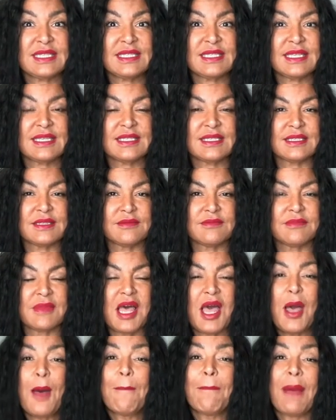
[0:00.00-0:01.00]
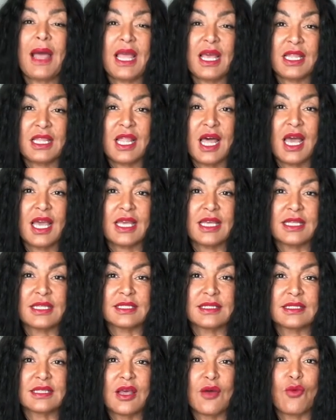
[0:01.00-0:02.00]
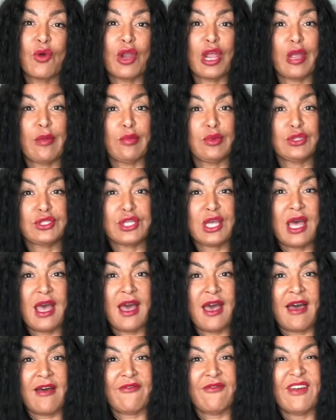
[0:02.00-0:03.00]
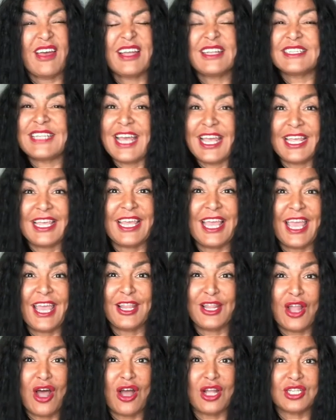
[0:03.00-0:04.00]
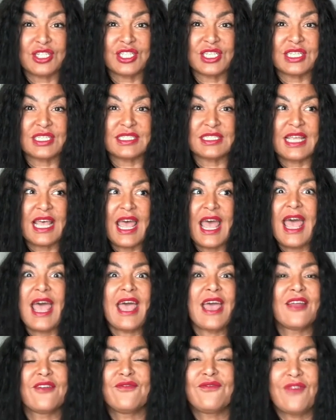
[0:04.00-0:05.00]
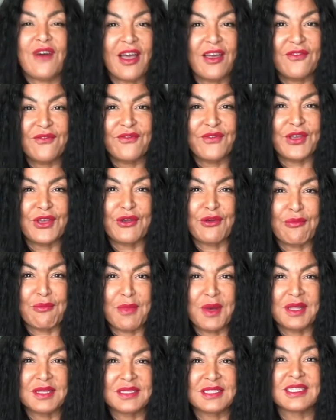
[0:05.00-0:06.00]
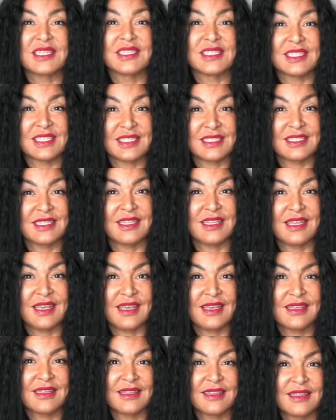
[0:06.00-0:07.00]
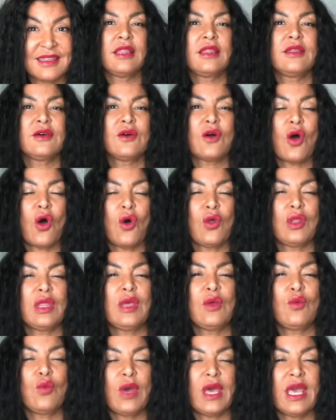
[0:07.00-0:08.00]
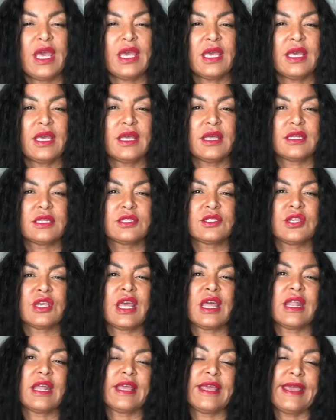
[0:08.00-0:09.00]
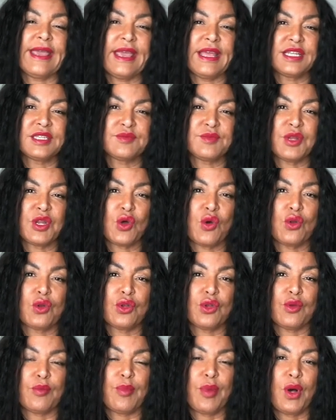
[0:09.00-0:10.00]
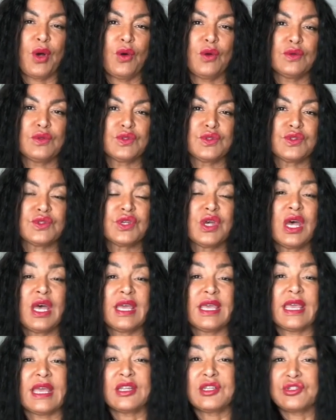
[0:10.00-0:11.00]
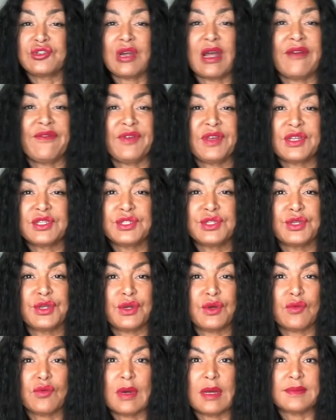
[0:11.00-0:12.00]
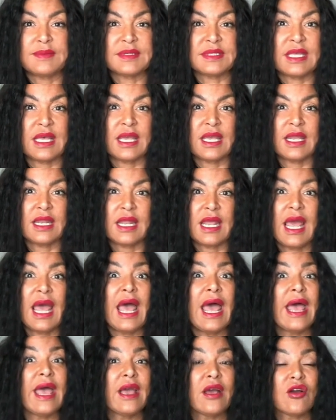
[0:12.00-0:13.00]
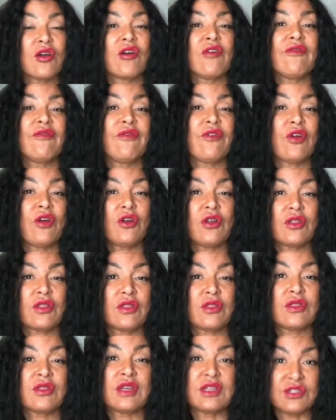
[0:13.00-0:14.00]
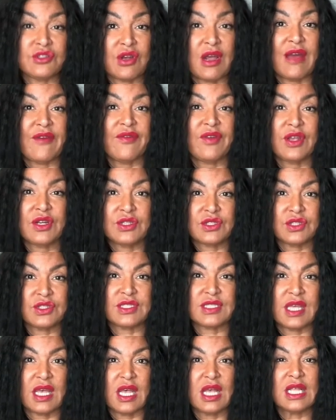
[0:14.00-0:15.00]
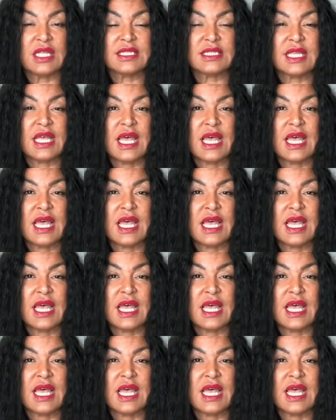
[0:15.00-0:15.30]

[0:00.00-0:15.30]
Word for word: system, my clients were able to have ten K launches and five-figure months consistently. The only way to get engagement on your post, get traffic to your website, and convert the traffic to sales